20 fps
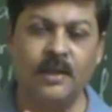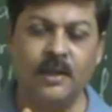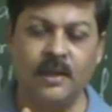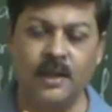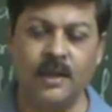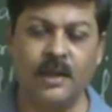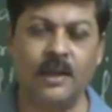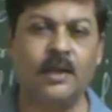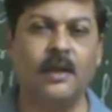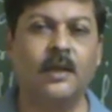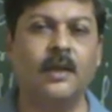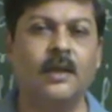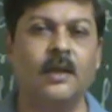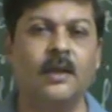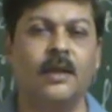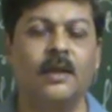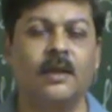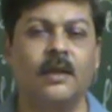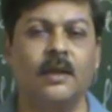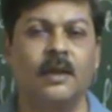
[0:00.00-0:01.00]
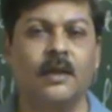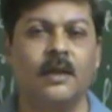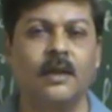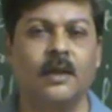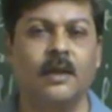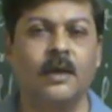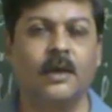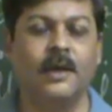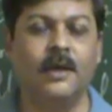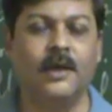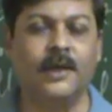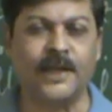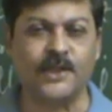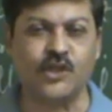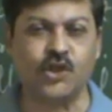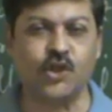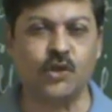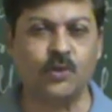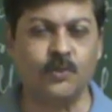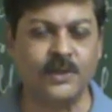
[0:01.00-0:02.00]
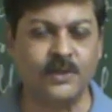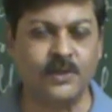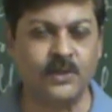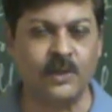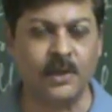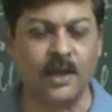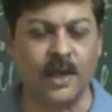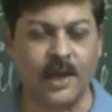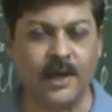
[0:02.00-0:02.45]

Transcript: Here, gratuitous